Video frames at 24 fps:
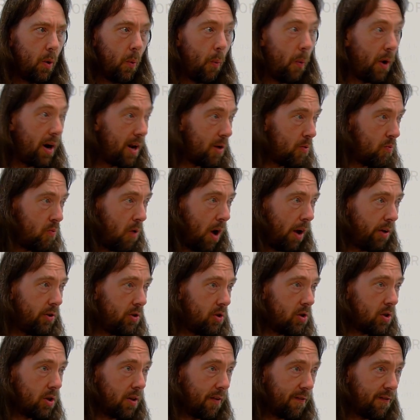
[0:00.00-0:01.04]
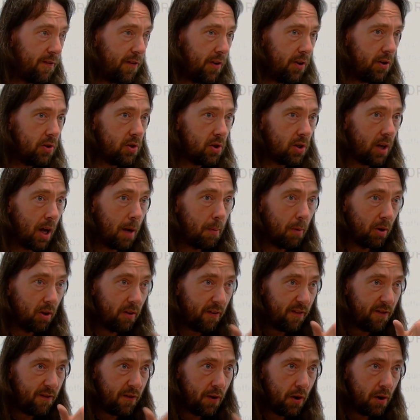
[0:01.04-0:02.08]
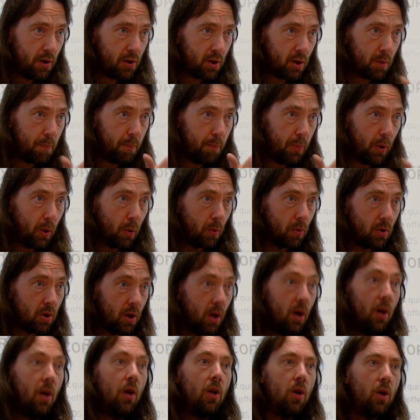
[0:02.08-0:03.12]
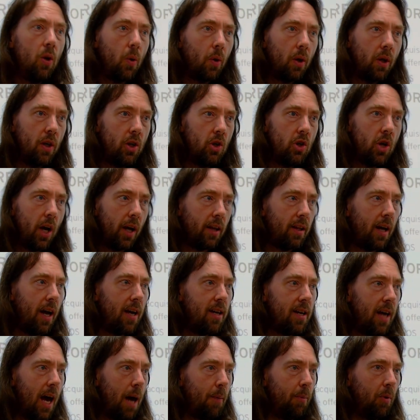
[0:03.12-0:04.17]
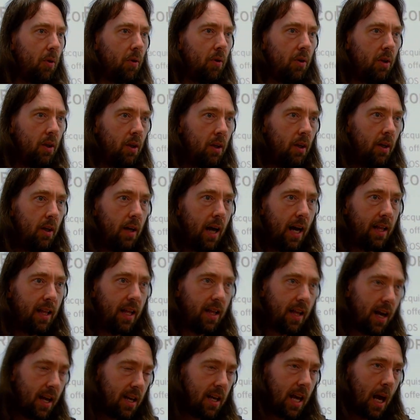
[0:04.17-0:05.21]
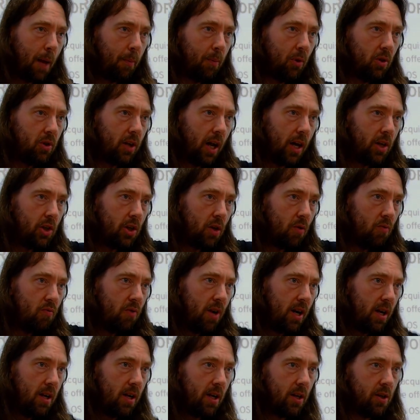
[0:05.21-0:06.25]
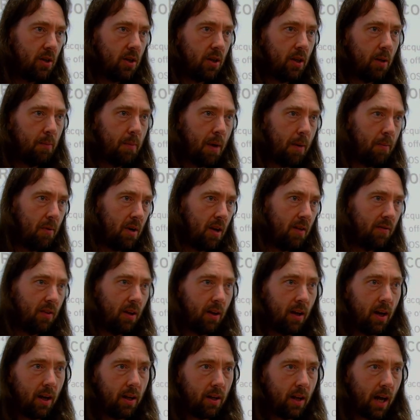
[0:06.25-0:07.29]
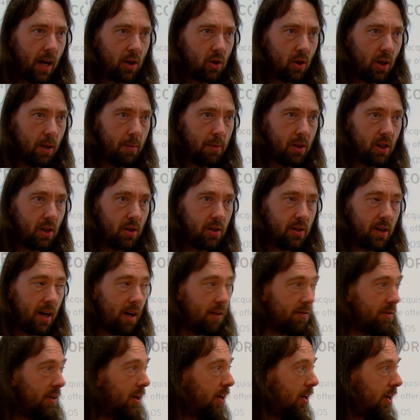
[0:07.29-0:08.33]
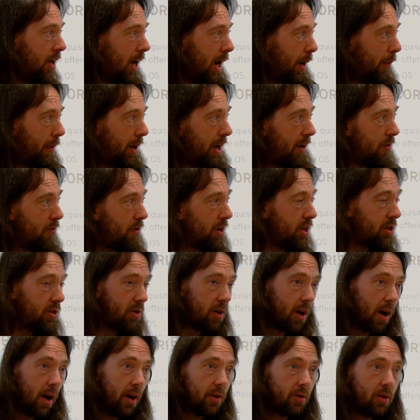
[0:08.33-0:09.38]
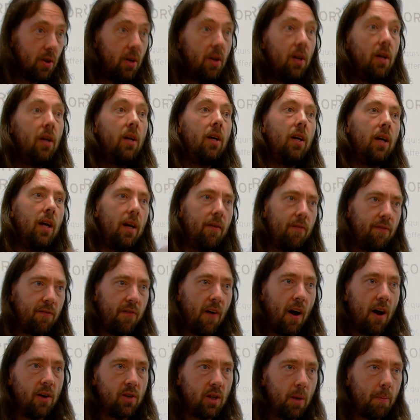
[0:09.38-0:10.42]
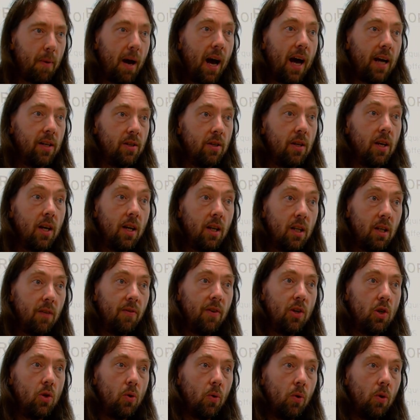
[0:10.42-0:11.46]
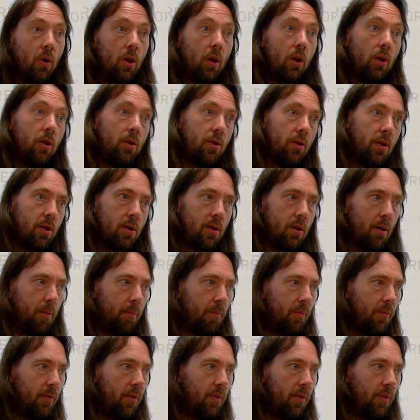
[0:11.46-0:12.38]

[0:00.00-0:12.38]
When it runs the first time on the first boot, you can inject that YAML. And then that YAML is actually written into the memory of the actual image itself. And when it restarts, it fires up as the individual system.